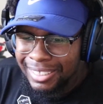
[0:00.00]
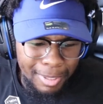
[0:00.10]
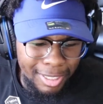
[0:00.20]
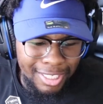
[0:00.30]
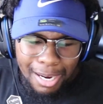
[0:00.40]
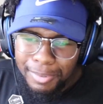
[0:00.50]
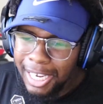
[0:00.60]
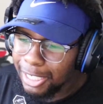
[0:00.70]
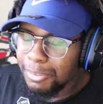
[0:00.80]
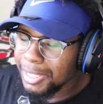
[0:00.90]
much time we
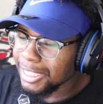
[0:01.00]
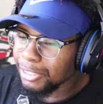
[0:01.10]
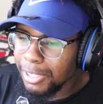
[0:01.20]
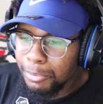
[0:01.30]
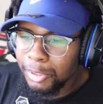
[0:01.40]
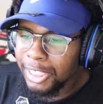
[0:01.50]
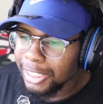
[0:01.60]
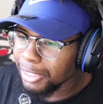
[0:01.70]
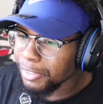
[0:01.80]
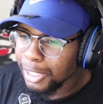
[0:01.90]
got? I was about to say, don't hit me with another
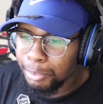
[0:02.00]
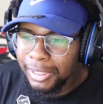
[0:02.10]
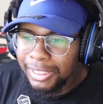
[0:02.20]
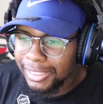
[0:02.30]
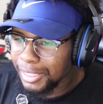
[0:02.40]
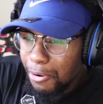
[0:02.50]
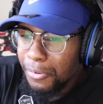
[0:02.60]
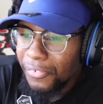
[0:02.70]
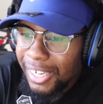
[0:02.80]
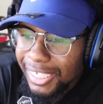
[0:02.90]
cliffhanger, please. Oh,
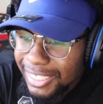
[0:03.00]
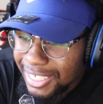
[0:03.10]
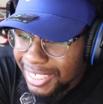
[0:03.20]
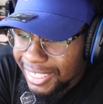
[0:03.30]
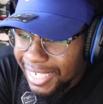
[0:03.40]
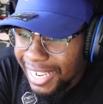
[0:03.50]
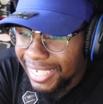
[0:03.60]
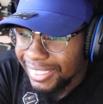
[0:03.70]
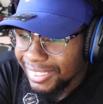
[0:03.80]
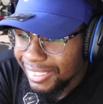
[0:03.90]
we finally get to see the
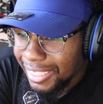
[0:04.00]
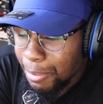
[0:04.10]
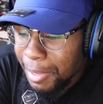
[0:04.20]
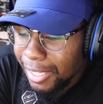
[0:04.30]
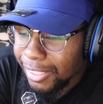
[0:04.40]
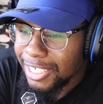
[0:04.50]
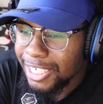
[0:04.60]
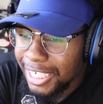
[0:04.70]
dad. That man looks